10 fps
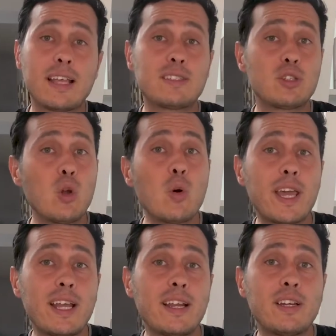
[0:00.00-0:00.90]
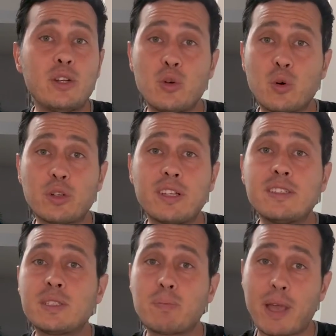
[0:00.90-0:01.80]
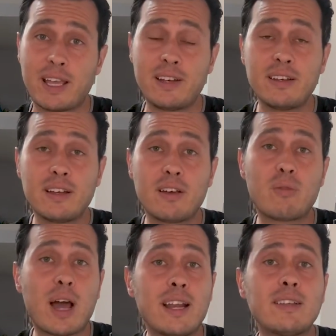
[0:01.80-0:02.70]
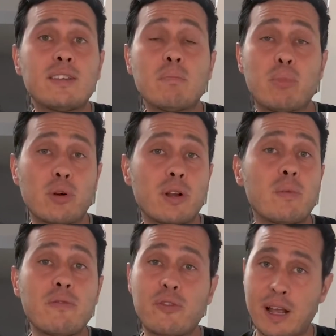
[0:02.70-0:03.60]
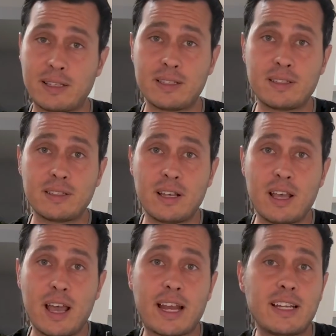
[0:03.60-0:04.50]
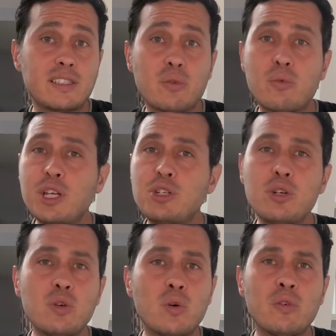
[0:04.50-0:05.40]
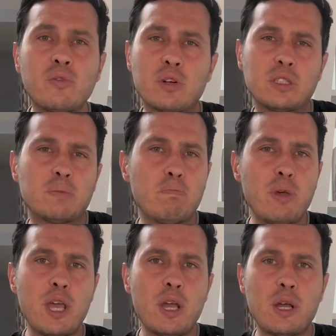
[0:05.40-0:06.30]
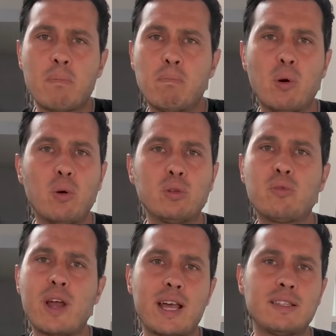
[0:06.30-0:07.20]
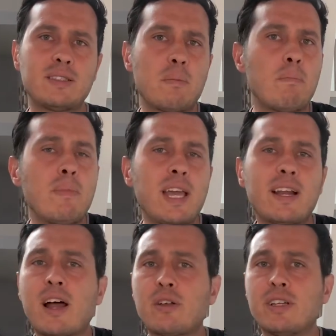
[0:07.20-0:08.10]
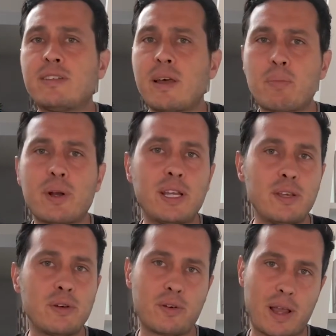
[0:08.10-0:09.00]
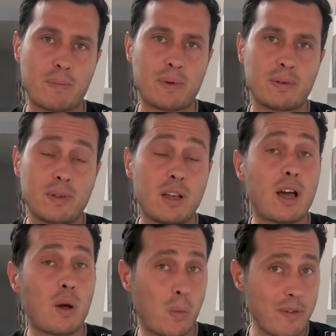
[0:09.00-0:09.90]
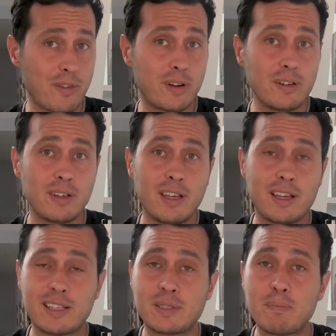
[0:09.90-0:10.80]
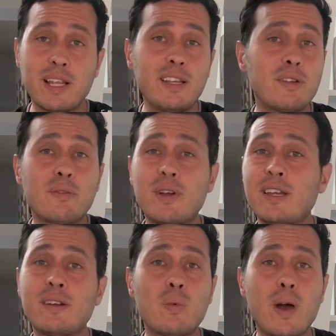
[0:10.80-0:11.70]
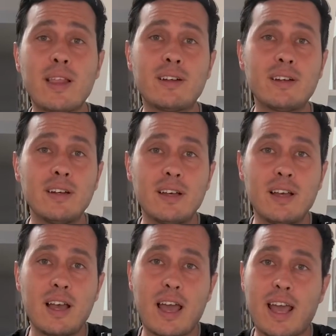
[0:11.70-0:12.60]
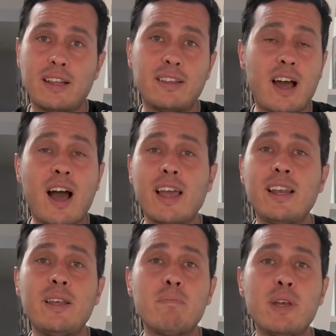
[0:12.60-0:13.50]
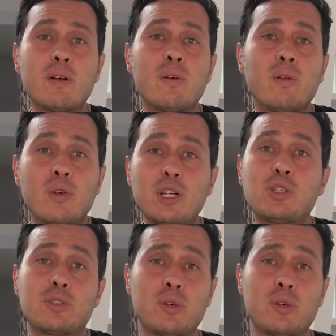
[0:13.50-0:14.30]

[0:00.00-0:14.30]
It's located in northern Spain, right at the border with France, and it's a region known for its big and bold reds made out of the Tempranillo grape. However, its Mediterranean weather and the highly mineral-rich